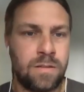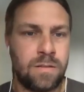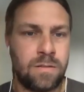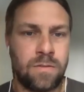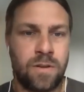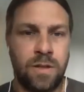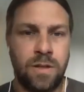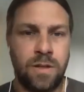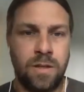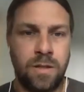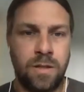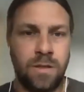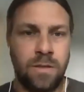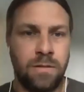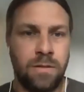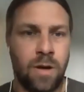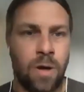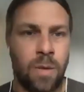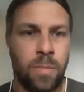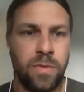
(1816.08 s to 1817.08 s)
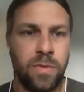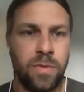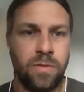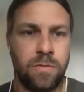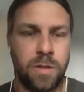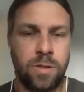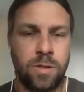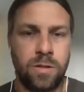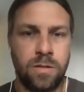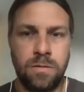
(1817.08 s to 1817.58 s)
a very open
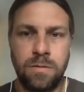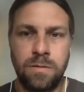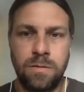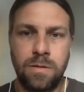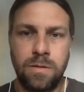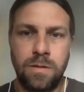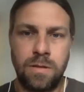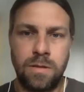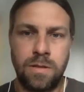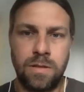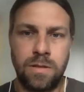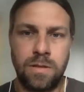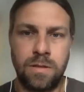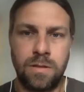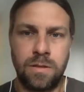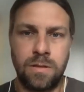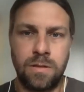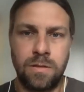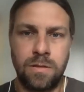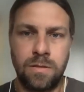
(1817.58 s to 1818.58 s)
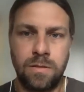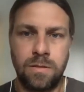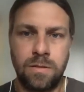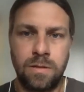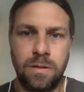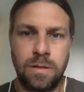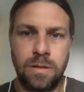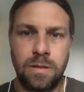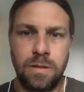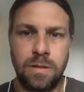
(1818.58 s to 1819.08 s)
question. So
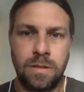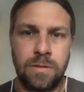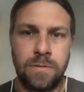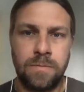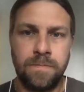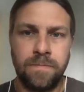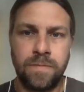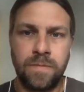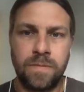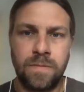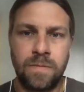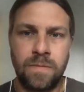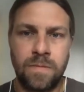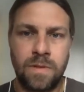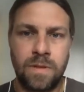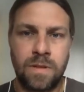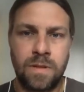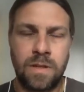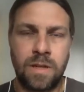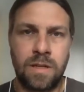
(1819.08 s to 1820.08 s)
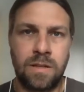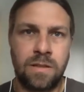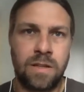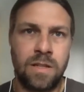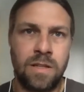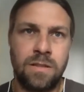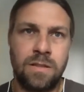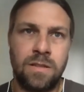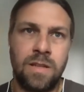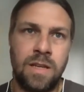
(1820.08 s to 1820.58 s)
can
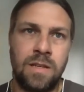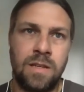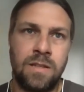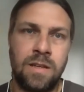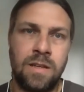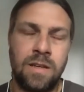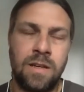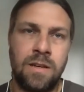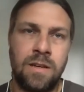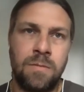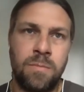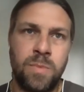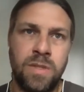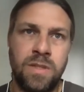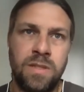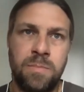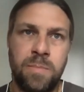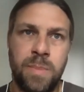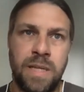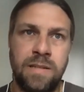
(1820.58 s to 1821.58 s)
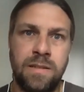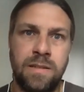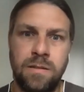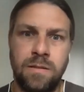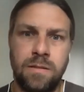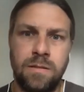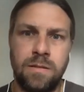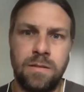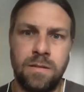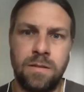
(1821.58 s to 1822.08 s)
the data be
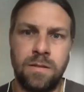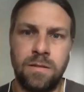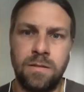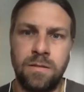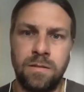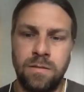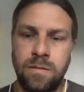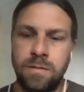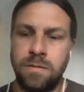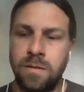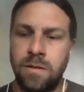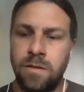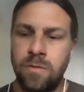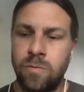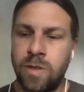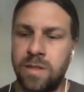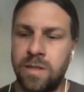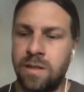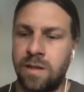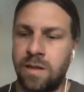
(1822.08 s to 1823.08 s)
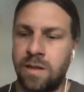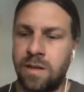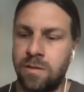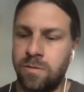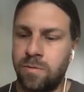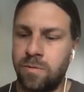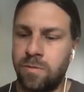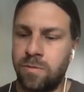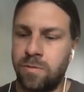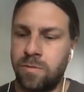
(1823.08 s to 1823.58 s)
dependent on what
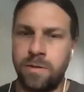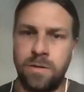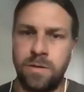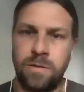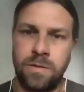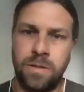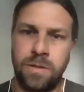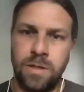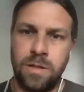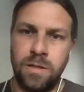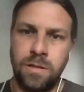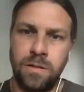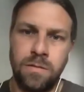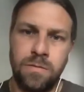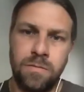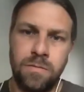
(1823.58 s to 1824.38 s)
hardware you're using?